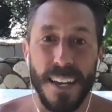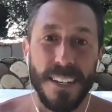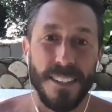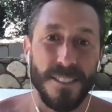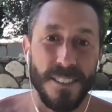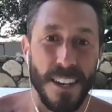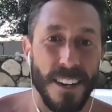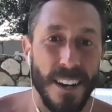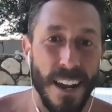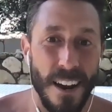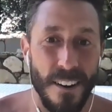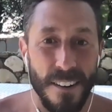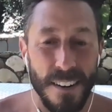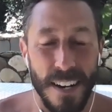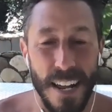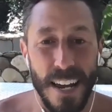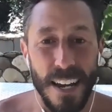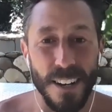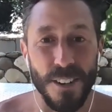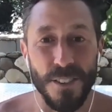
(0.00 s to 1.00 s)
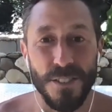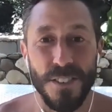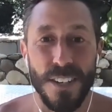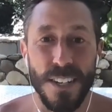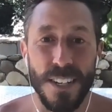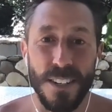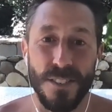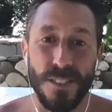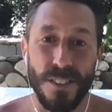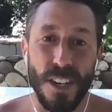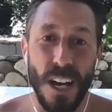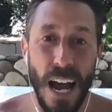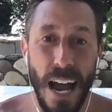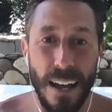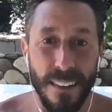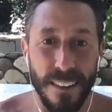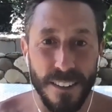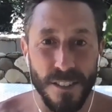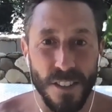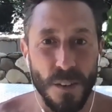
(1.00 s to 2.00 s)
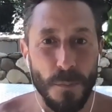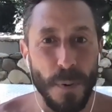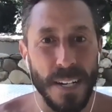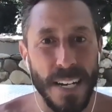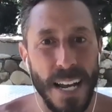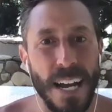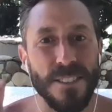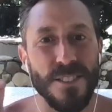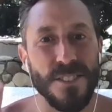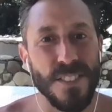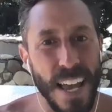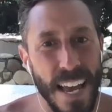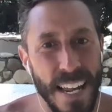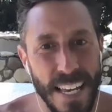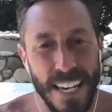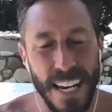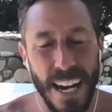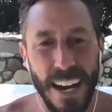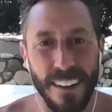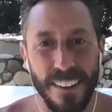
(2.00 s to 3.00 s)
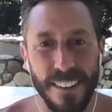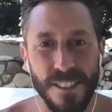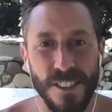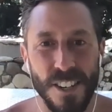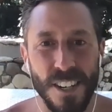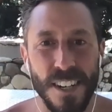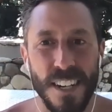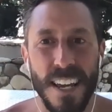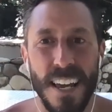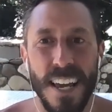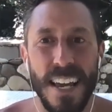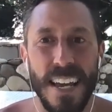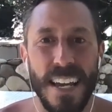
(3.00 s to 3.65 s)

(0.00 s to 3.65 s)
Skin, Hair, and Nails is collagen, but not just any collagen.